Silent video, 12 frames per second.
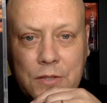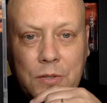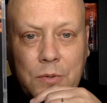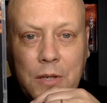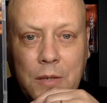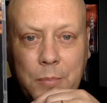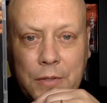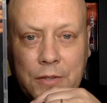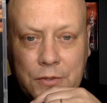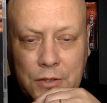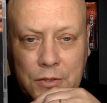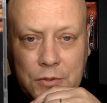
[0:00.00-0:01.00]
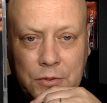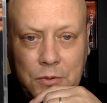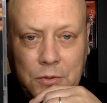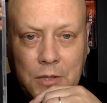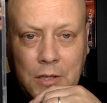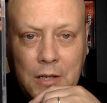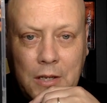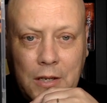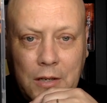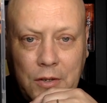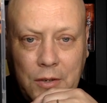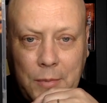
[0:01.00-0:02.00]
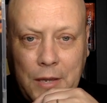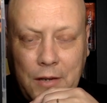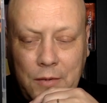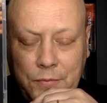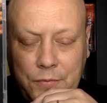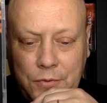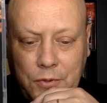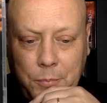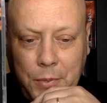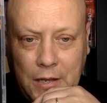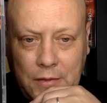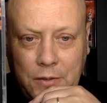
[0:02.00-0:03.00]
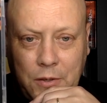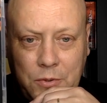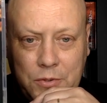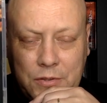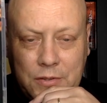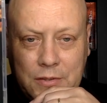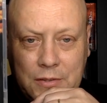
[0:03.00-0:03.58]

to it, but there's also a good amount of sort of pathos.